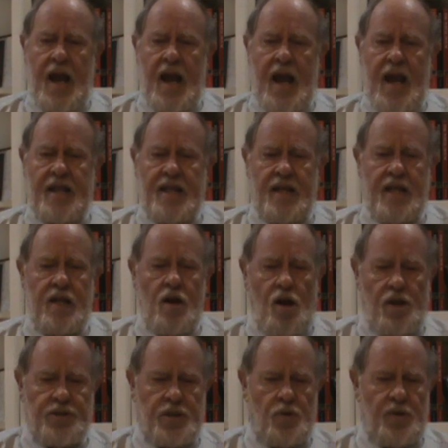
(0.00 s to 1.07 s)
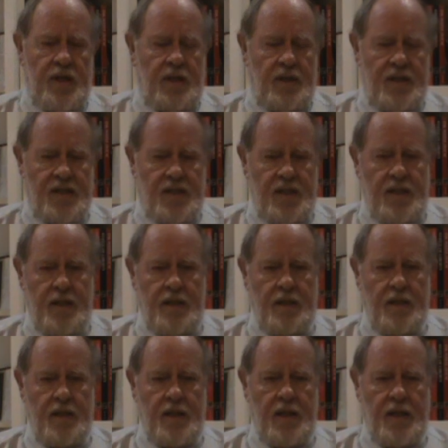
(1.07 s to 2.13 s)
And then he also enlisted
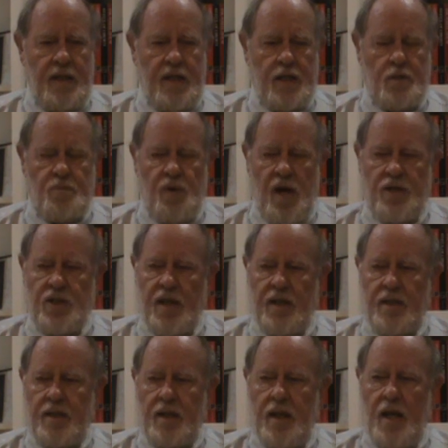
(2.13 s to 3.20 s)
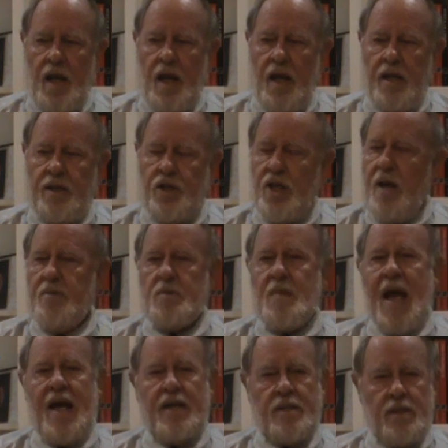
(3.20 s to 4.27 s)
in his project James
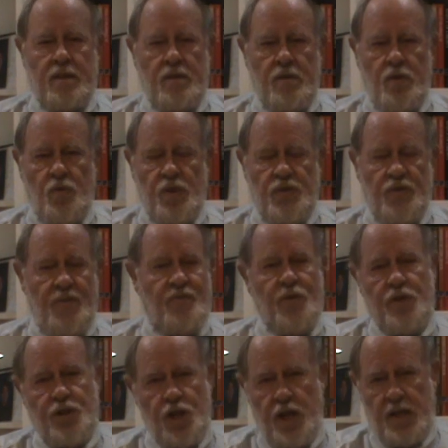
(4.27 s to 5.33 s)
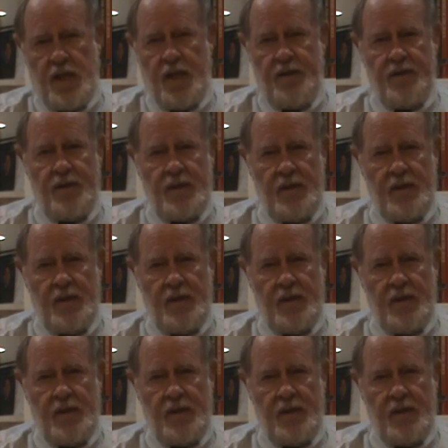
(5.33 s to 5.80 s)
Madison, who was from Virginia,